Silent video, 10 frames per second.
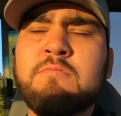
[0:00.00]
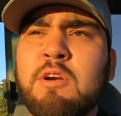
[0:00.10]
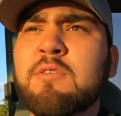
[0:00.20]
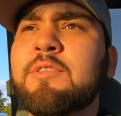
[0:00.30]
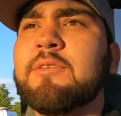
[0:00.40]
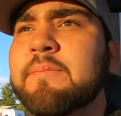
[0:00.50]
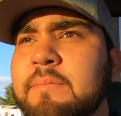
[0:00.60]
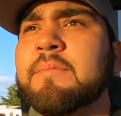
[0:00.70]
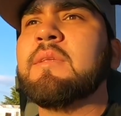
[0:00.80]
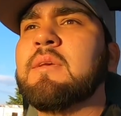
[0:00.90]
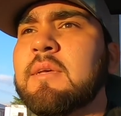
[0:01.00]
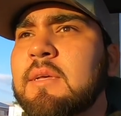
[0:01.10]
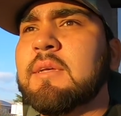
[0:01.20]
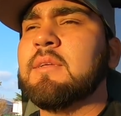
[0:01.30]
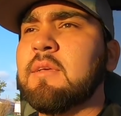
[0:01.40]
roads.
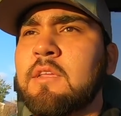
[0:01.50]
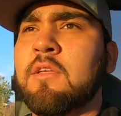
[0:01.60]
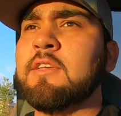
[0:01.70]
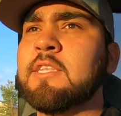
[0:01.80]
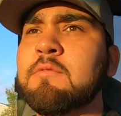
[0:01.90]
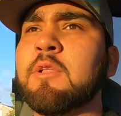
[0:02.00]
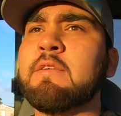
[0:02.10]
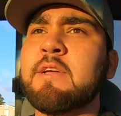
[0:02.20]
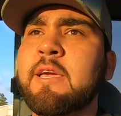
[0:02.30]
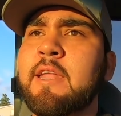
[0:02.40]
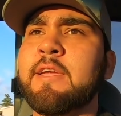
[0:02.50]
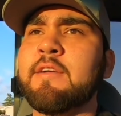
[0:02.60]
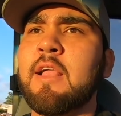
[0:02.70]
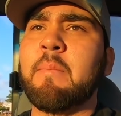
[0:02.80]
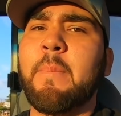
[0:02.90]
You know, this thing will even kind of, you
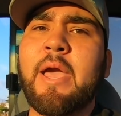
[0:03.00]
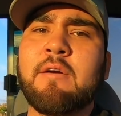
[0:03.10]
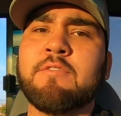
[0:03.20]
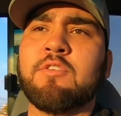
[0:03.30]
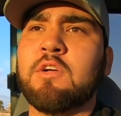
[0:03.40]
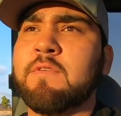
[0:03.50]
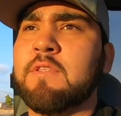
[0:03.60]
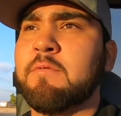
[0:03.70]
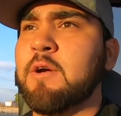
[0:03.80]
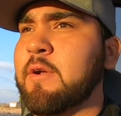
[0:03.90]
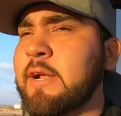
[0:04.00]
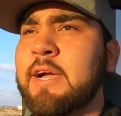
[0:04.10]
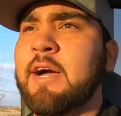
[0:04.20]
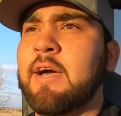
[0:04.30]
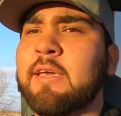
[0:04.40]
know, like bounce all over the road, and
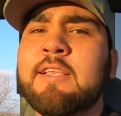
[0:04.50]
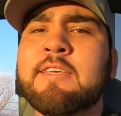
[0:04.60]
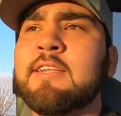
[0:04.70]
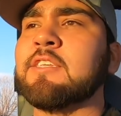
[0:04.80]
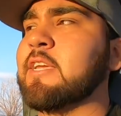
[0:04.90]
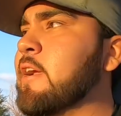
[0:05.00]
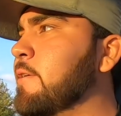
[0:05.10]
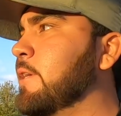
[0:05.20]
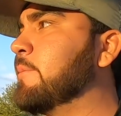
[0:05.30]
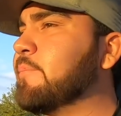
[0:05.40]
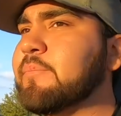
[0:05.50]
it gets kind of scary.